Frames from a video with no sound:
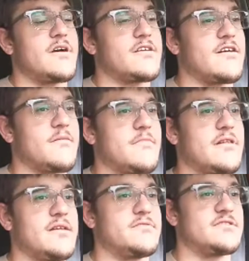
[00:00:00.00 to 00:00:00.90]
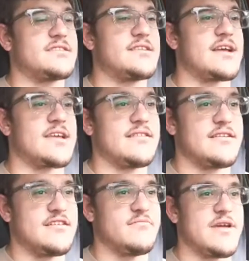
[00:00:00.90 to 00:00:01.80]
God, my lips are sticky. The
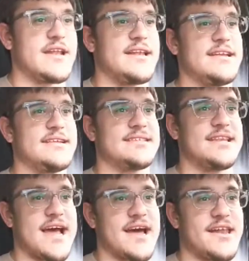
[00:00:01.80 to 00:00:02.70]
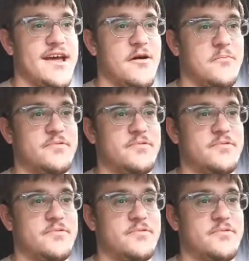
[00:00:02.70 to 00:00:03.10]
humidity does not help.